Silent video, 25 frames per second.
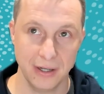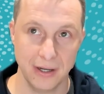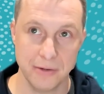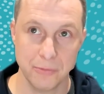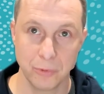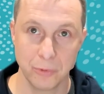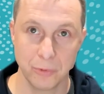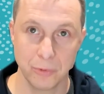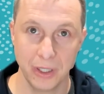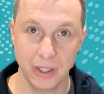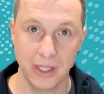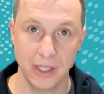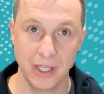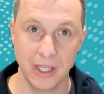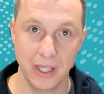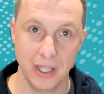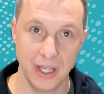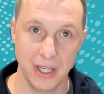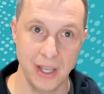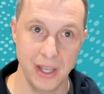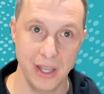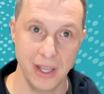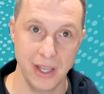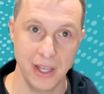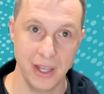really
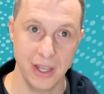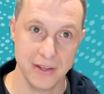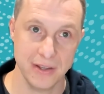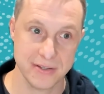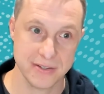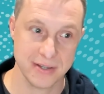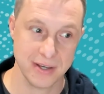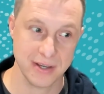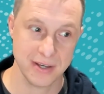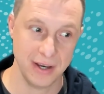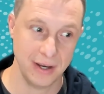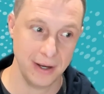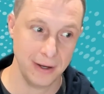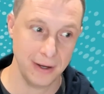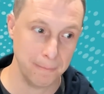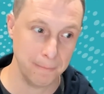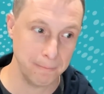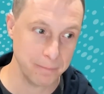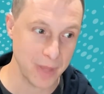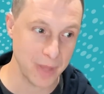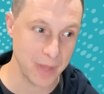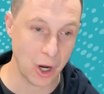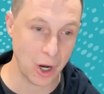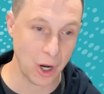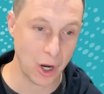is a
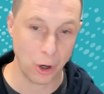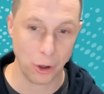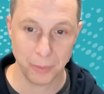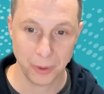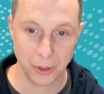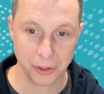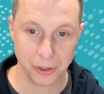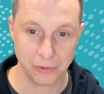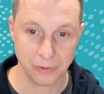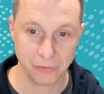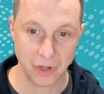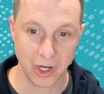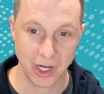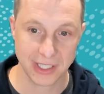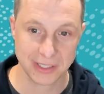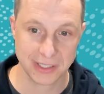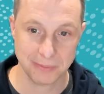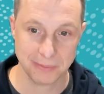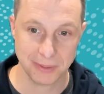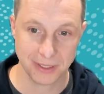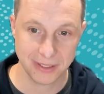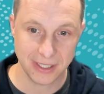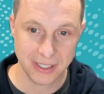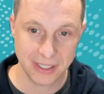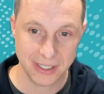hallmark of great
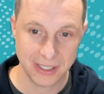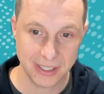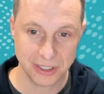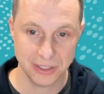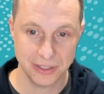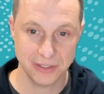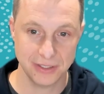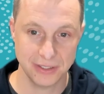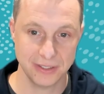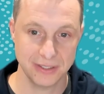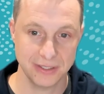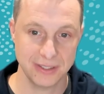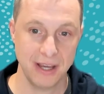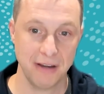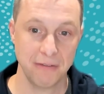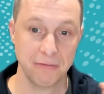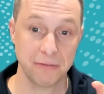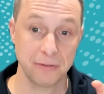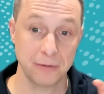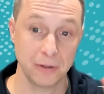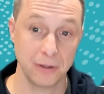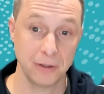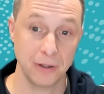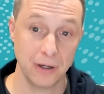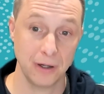expectations is that
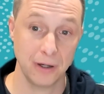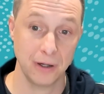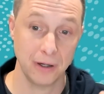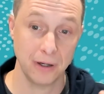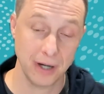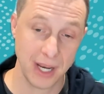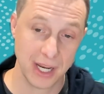for our